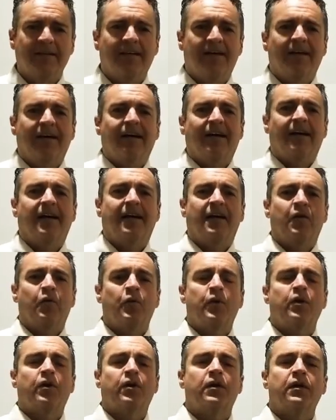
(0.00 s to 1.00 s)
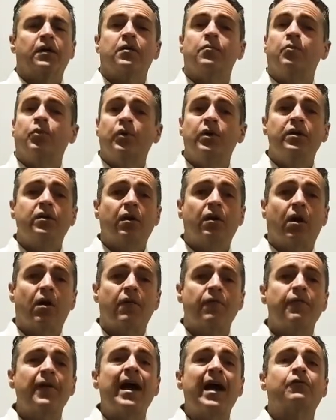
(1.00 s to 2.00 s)
We're going to complete our
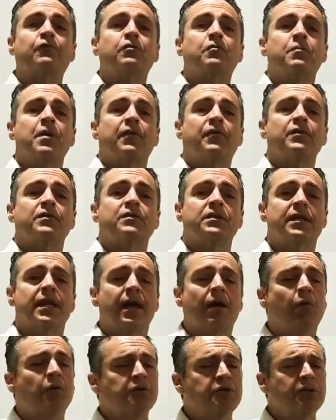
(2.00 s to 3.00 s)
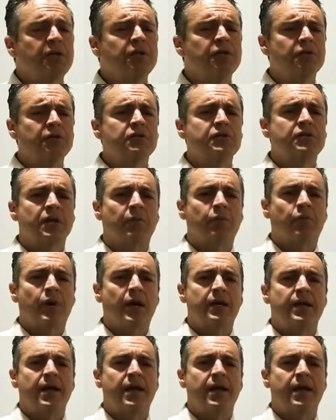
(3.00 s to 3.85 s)
factoring methods today. I want you to do something right now.